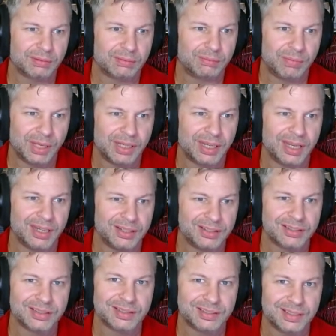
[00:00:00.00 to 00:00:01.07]

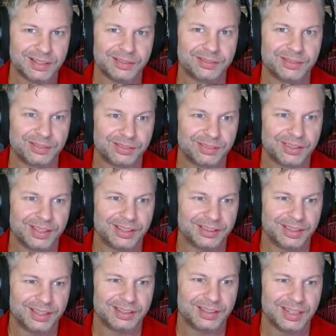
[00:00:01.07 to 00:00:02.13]
medications and stuff
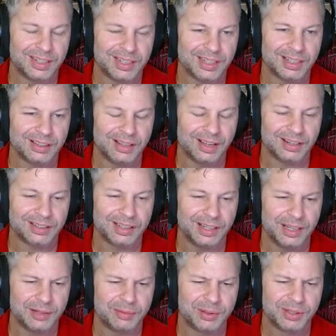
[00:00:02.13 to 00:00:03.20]
that need to get locked
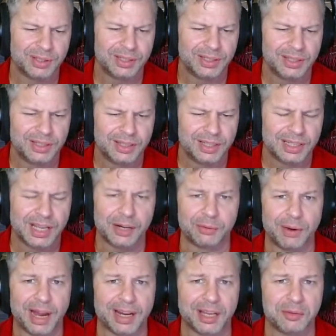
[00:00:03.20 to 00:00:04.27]
up. Kind
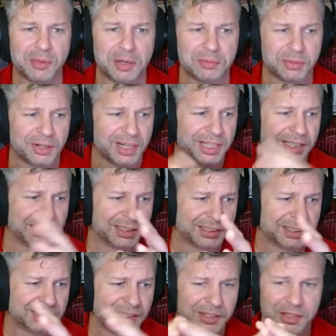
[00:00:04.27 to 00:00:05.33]
of racking my brain
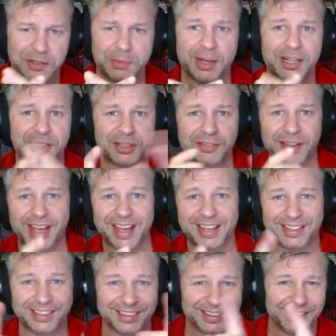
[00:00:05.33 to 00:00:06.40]
on the spot. I should have
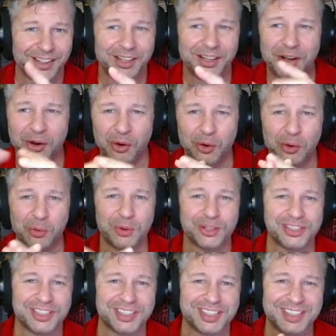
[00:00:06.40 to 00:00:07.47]
had a whole
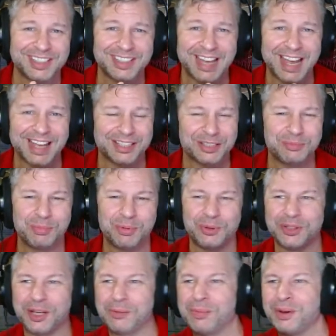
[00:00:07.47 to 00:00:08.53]
bunch of stats
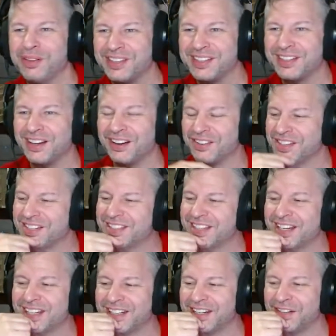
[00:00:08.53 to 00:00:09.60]
pulled up on the
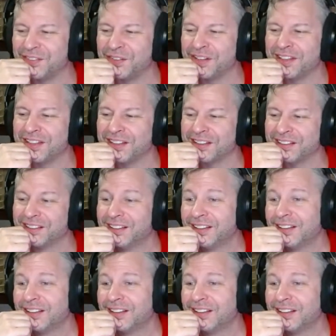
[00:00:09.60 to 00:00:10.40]
side and everything.